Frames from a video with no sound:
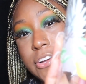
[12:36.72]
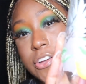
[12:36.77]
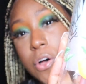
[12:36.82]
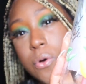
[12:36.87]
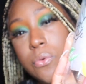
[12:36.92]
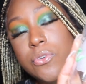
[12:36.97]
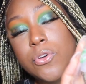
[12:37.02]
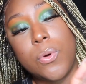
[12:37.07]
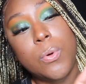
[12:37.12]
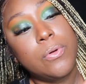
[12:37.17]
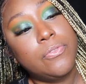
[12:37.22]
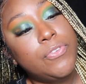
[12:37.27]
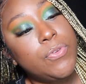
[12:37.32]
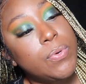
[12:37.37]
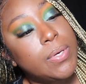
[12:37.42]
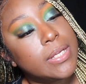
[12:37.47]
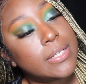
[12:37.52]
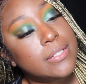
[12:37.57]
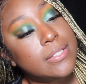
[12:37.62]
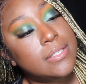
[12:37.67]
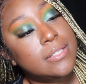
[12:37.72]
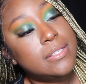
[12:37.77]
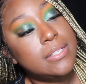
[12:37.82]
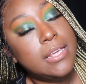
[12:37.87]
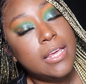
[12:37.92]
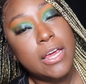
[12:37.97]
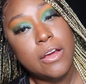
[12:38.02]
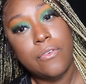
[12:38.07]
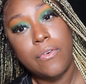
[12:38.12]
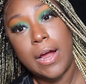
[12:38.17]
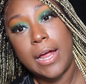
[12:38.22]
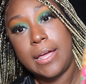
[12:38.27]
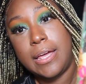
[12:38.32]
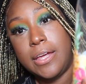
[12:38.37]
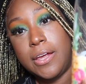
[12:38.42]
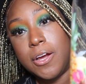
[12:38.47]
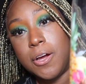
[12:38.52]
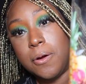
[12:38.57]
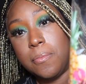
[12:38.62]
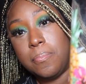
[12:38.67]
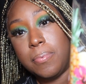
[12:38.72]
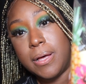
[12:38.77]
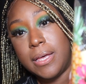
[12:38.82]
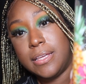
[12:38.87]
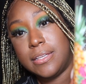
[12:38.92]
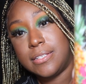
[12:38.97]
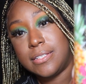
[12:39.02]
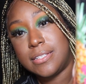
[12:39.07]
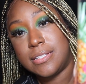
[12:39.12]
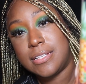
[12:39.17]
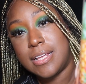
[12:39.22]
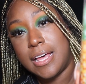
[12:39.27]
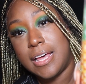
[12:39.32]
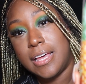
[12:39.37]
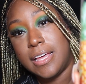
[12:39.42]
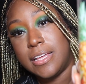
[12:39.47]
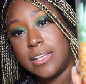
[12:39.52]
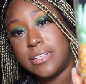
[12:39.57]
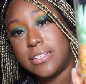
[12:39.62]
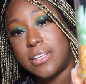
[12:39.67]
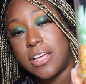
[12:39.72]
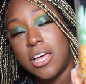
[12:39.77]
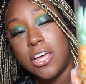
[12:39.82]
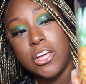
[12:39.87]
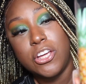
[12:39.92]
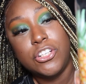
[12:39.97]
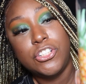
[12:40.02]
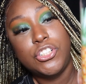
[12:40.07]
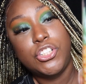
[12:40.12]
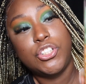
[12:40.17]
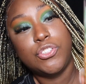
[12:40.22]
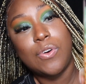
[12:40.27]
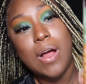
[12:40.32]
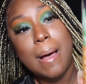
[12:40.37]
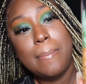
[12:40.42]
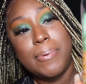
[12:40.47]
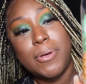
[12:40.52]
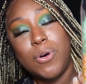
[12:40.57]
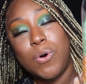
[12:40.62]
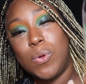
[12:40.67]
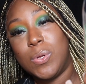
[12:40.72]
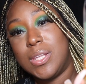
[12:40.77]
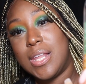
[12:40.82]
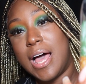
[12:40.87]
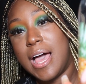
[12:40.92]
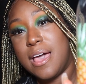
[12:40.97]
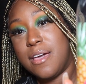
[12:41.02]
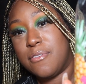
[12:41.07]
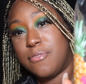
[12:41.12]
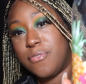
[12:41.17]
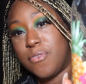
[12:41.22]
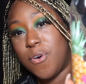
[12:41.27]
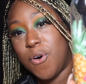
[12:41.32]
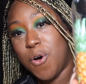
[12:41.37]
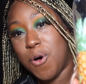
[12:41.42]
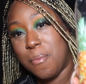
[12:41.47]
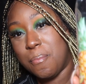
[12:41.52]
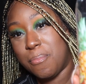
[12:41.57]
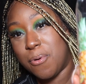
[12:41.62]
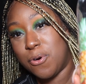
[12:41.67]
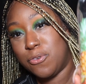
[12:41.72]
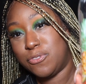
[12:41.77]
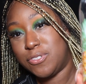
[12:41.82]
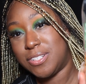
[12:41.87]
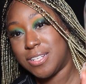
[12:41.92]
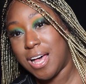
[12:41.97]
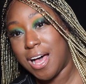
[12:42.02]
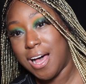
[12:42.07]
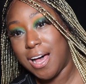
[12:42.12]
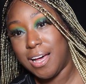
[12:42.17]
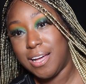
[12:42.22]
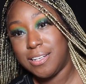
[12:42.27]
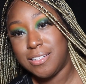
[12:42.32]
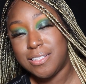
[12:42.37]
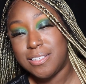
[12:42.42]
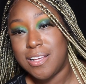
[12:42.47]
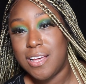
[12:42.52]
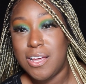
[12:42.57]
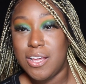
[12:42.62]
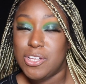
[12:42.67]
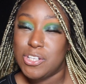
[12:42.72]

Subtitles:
don't know if you can see it right here, but it says tropical life on both sides.